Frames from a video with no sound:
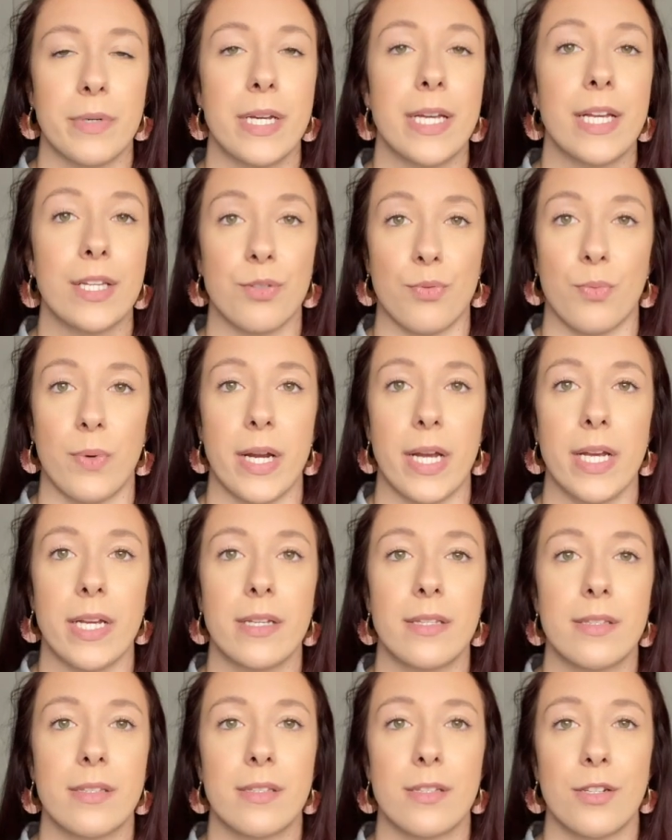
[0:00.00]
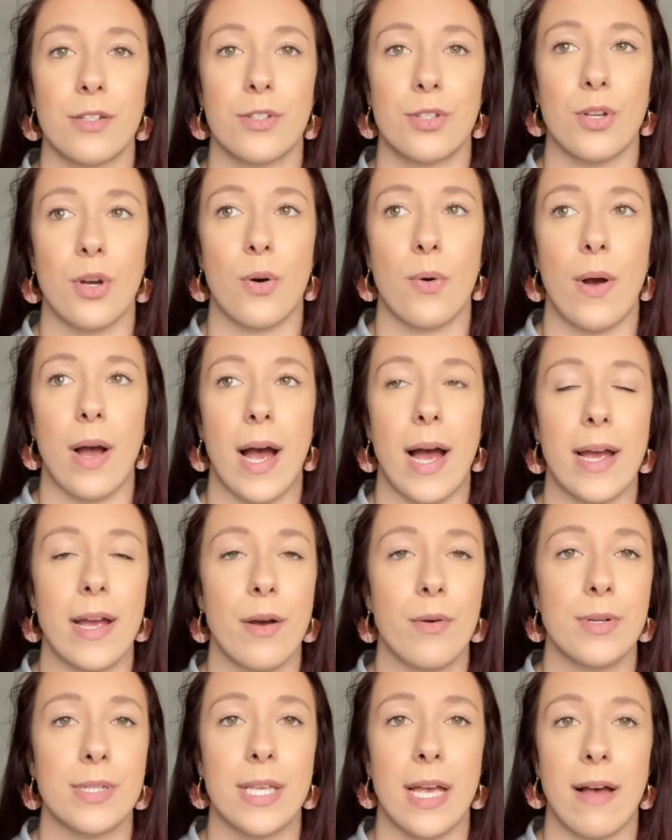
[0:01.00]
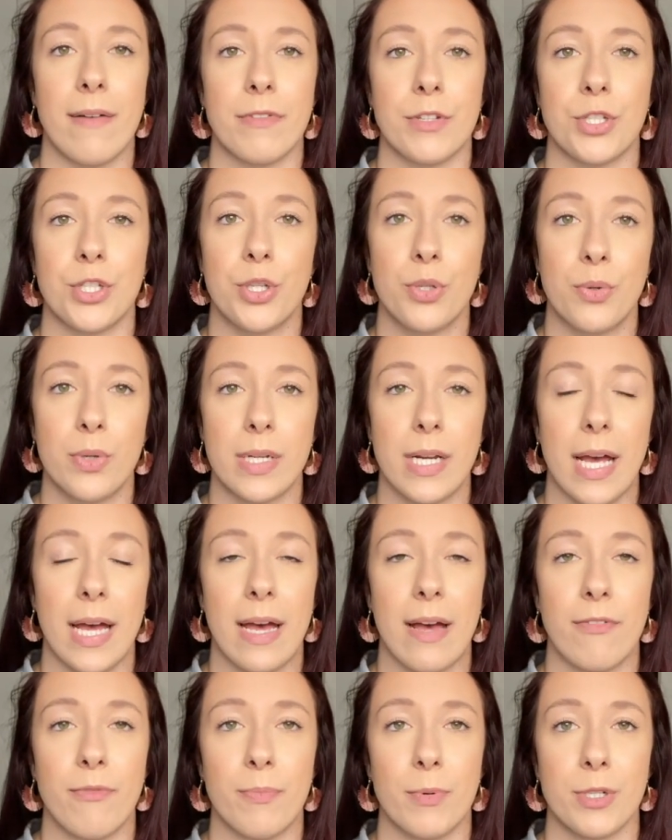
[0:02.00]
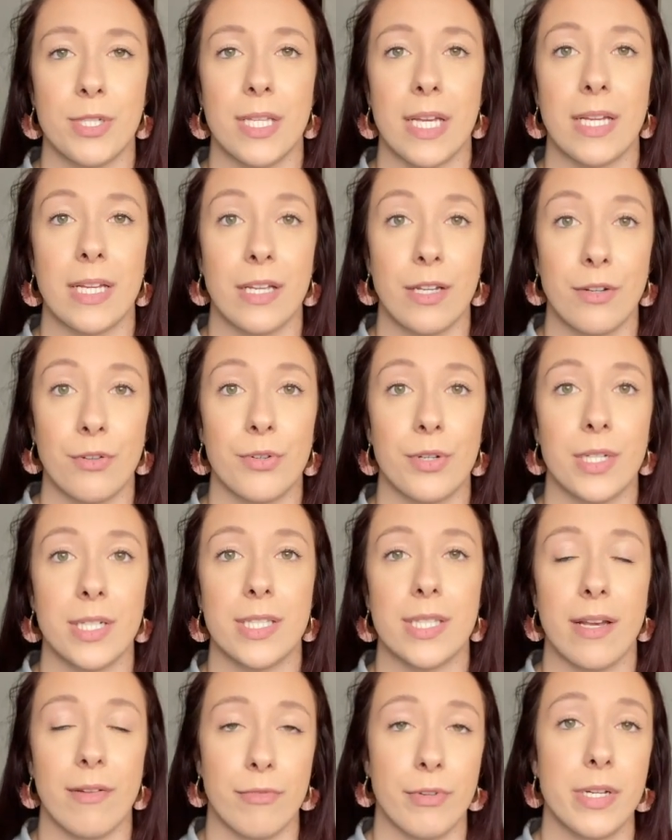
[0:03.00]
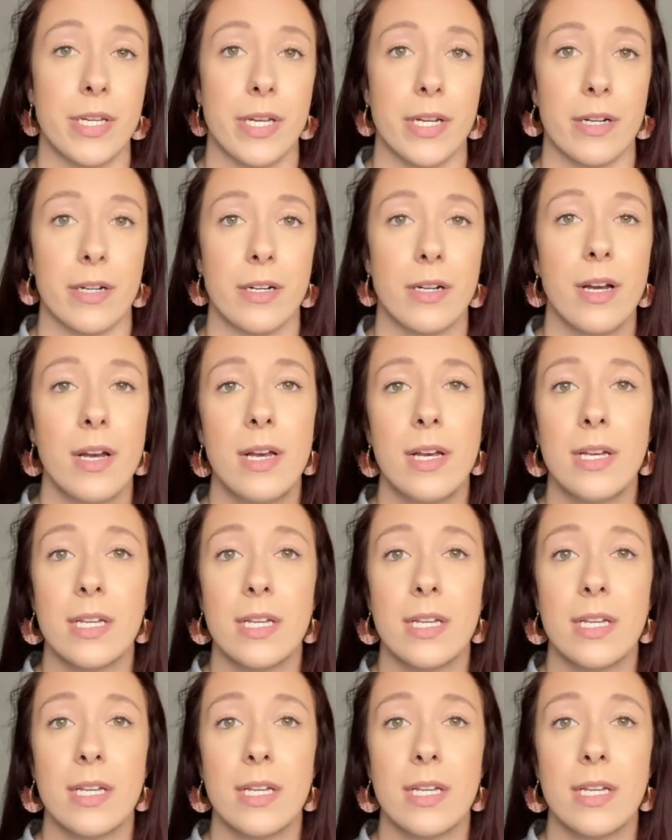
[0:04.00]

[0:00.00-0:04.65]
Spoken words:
gets raised. So I always have a 2.5% increase every year,